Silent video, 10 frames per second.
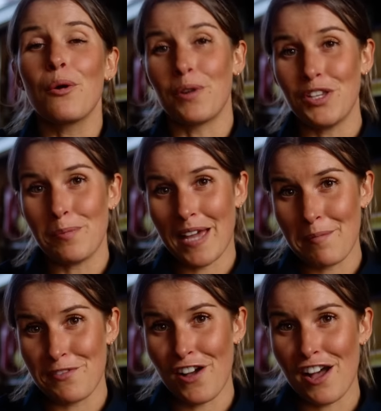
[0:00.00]
When you
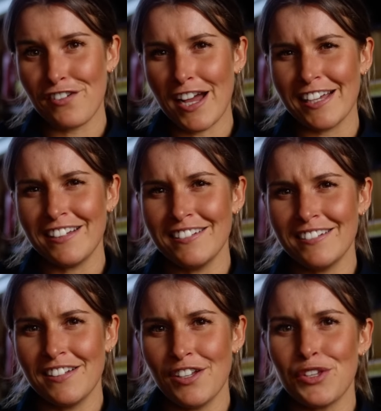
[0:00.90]
become a firefighter,
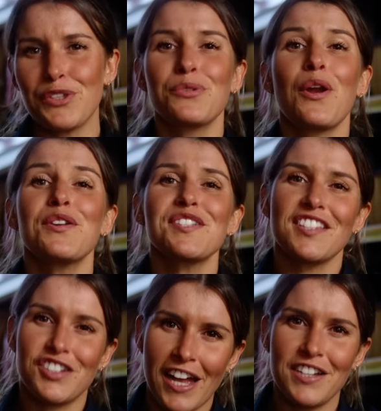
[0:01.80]
you'll notice the
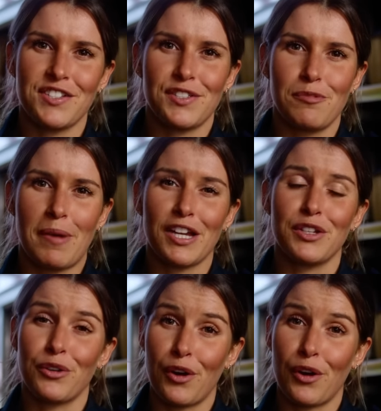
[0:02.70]
changes you make in your